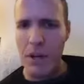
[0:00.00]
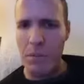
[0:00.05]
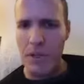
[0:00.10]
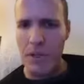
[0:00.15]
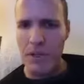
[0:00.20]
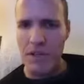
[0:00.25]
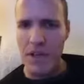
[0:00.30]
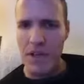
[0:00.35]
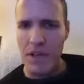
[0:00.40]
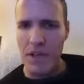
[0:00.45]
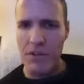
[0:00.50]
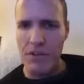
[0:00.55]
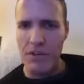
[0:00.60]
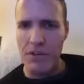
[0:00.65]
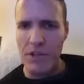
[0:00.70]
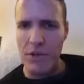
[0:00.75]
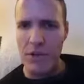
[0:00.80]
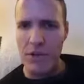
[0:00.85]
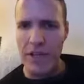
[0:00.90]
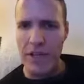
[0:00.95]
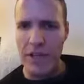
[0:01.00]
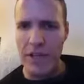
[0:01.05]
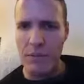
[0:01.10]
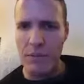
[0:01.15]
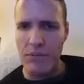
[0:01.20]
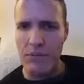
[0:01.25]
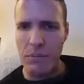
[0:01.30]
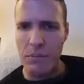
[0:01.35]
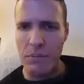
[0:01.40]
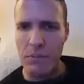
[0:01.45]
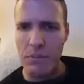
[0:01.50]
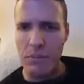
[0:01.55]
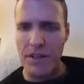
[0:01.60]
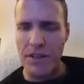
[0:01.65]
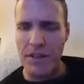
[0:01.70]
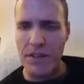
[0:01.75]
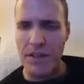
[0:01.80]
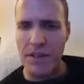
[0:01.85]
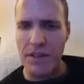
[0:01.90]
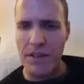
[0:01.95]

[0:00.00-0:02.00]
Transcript: I played a lot of video games. I played